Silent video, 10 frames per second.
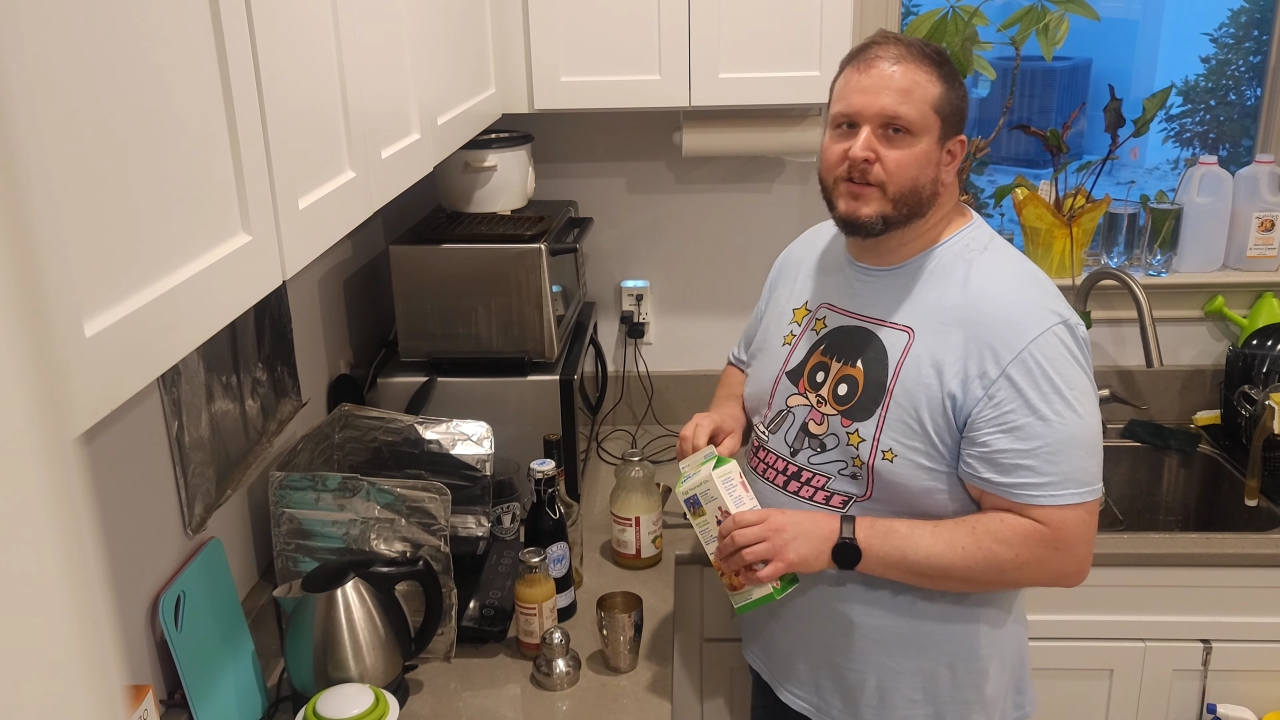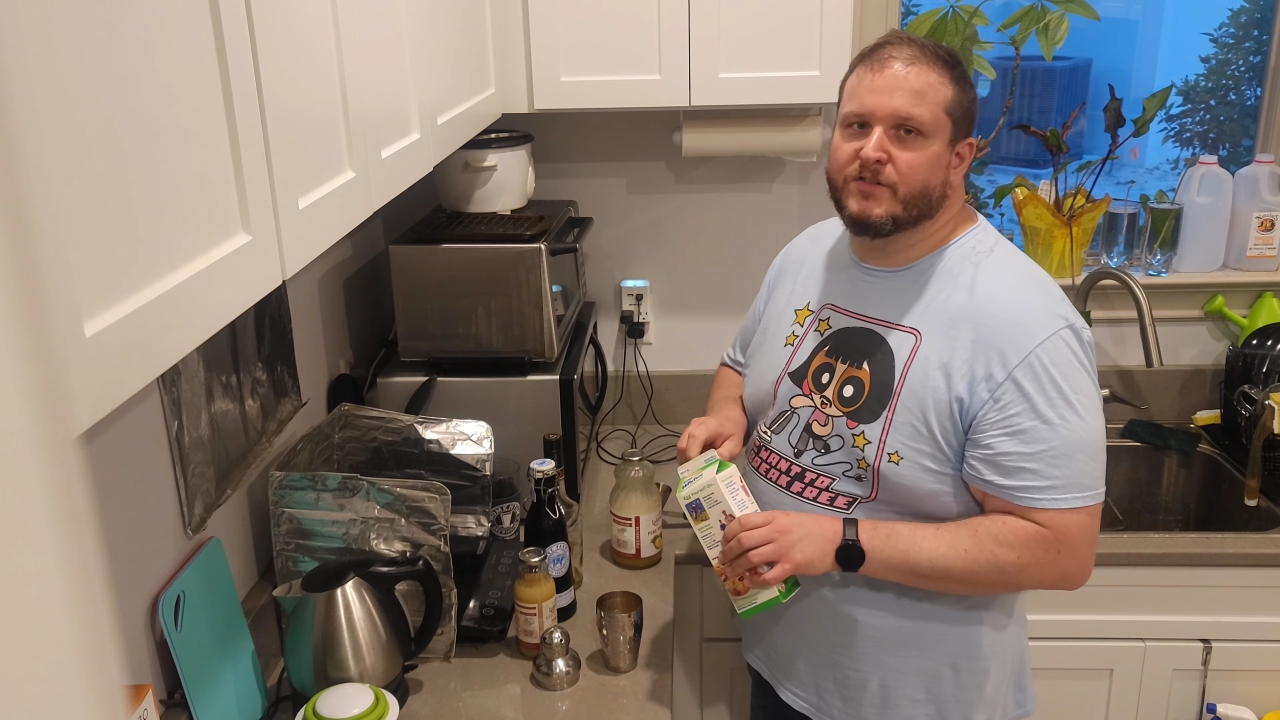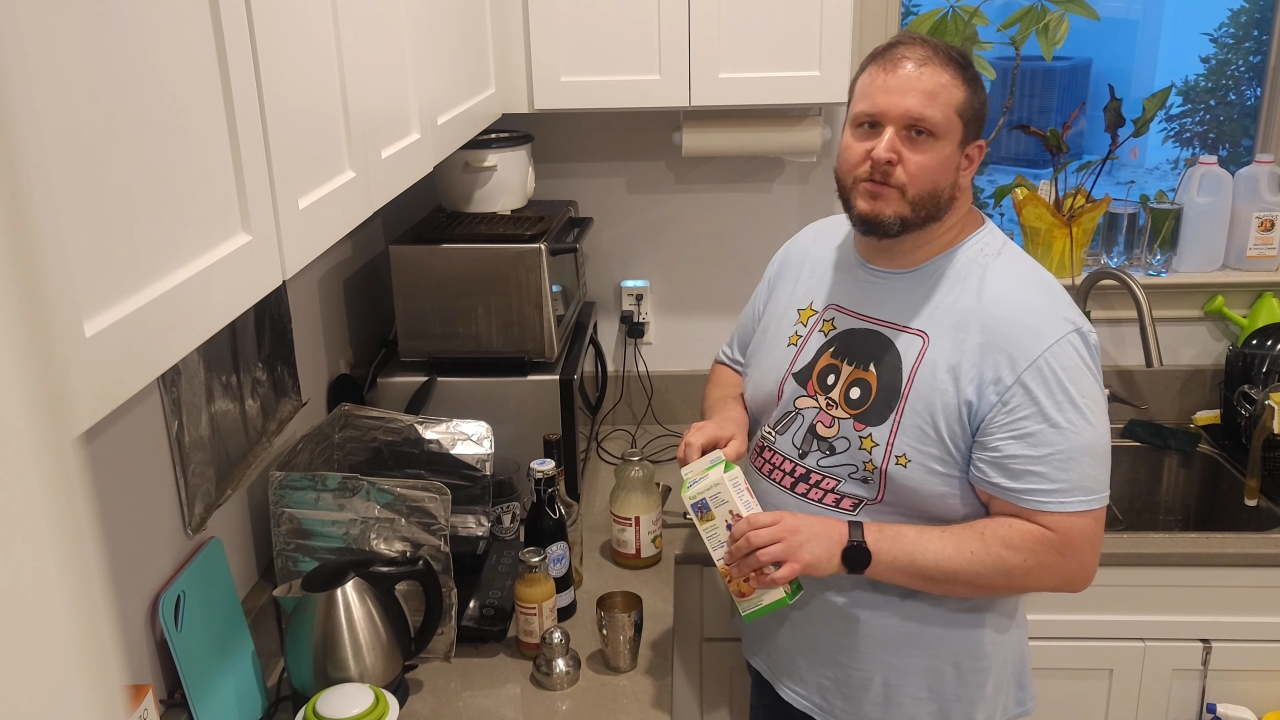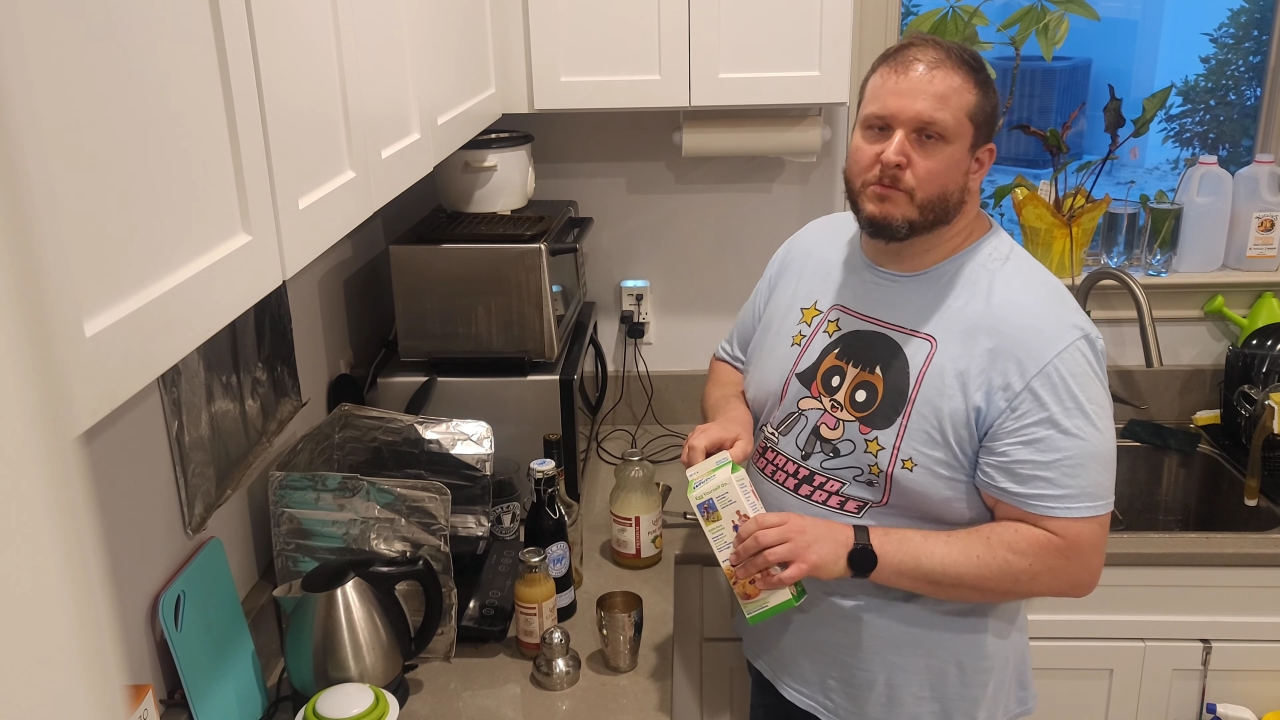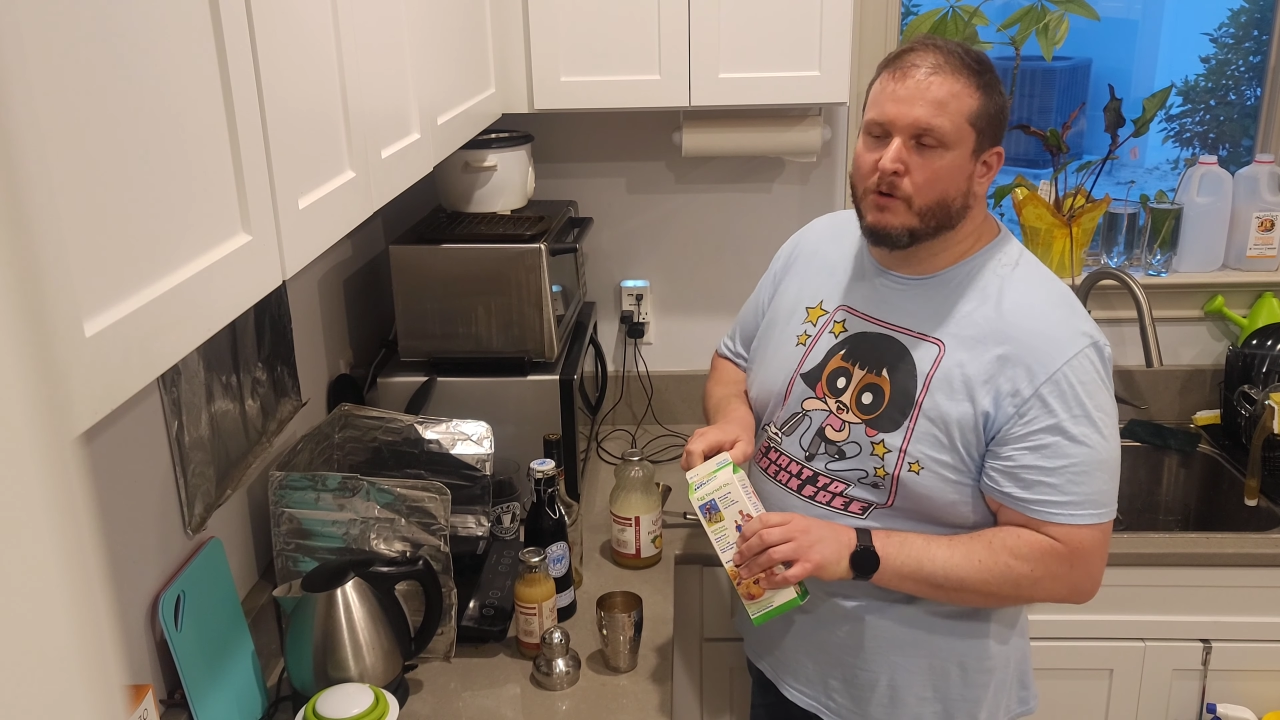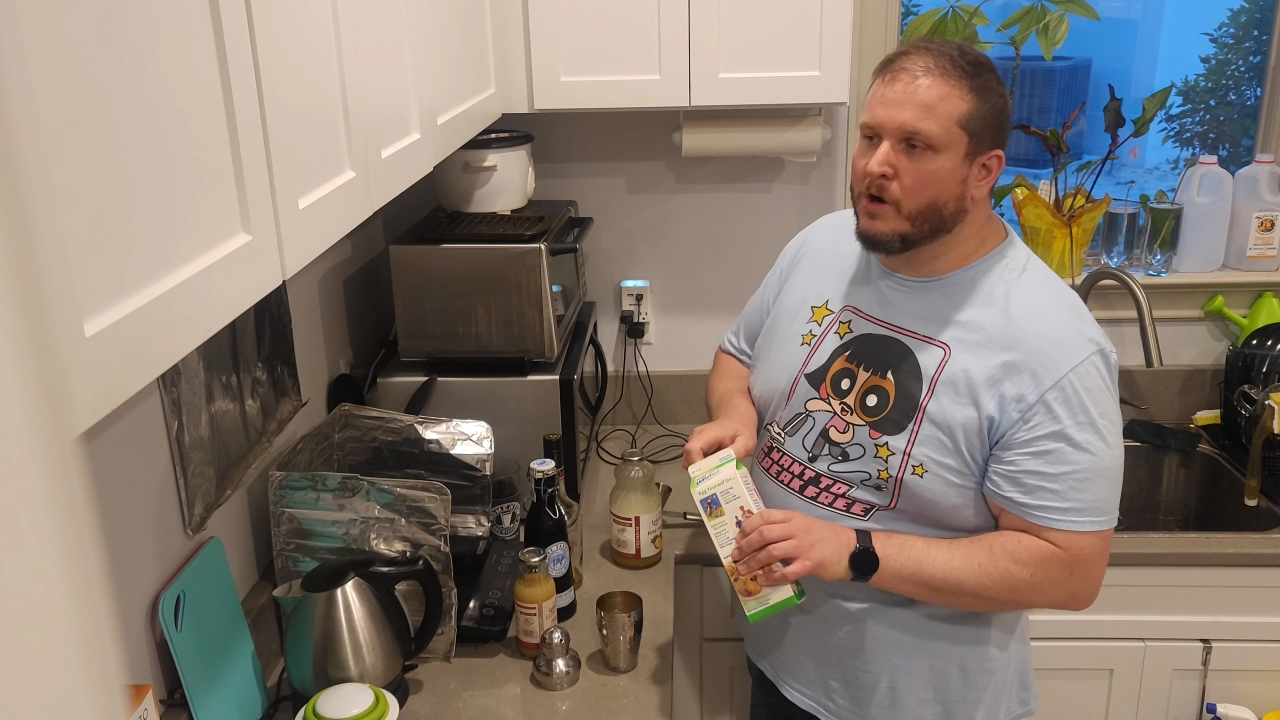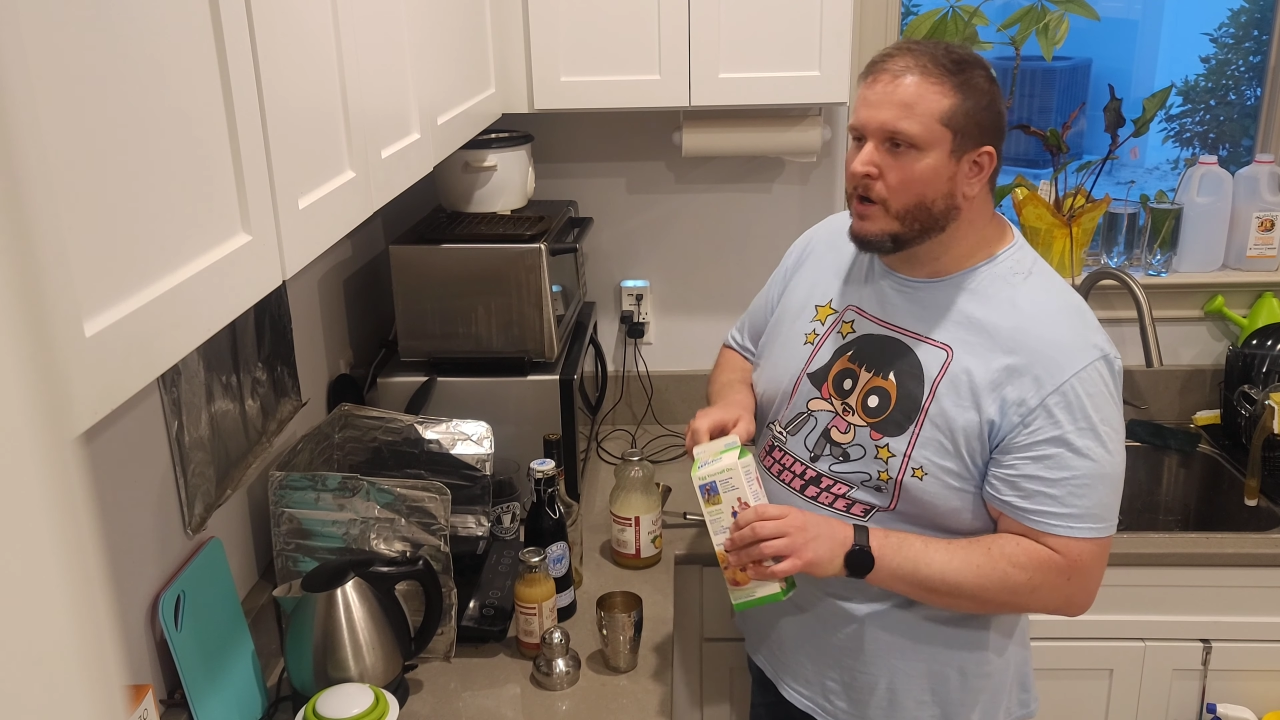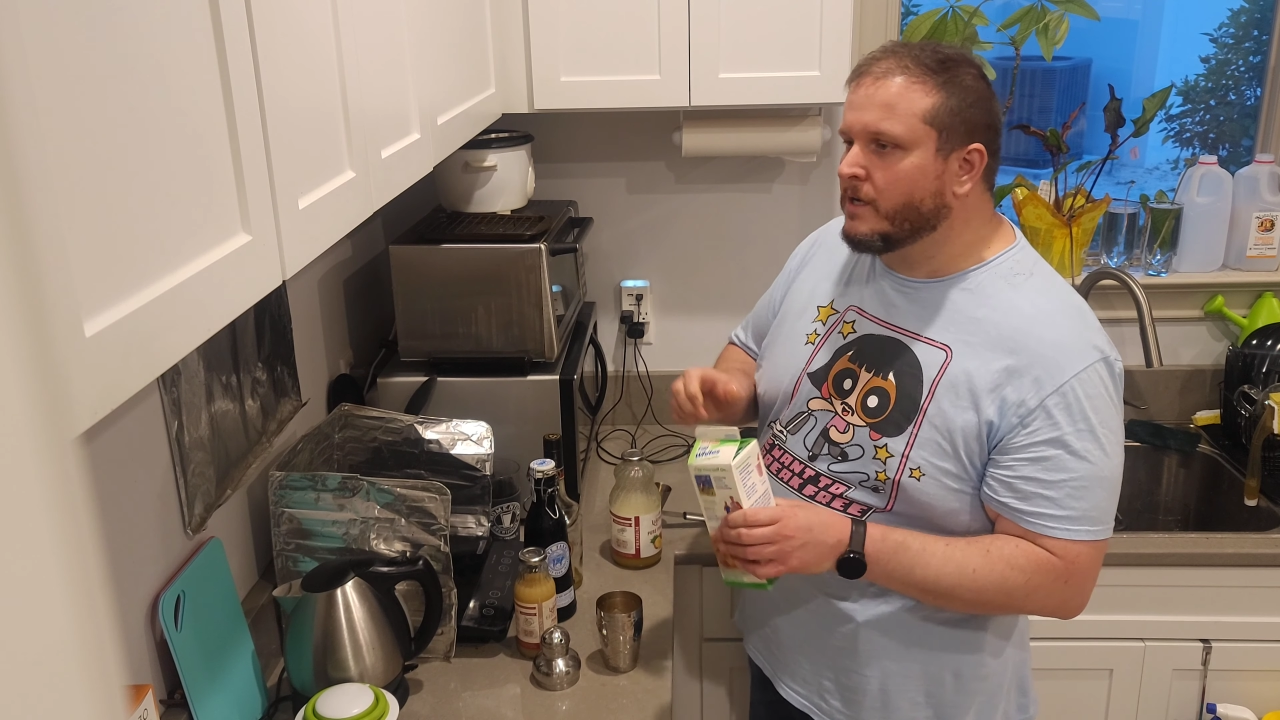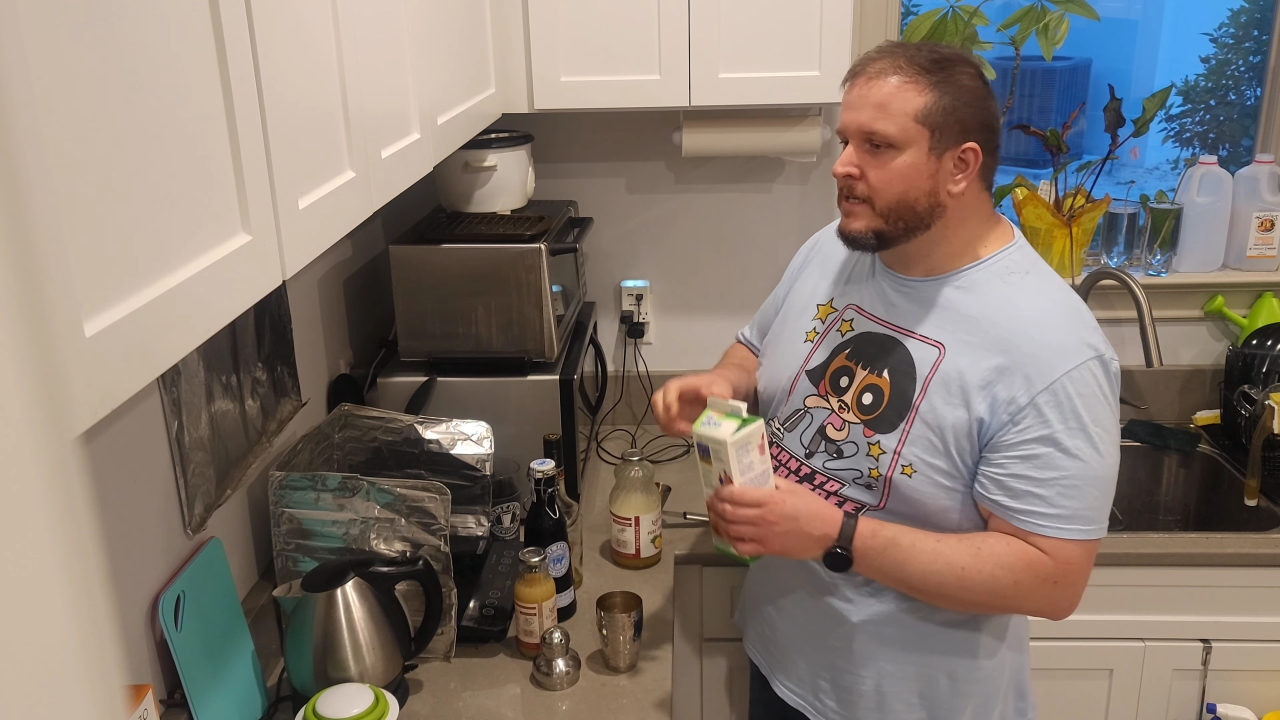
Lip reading: consume raw.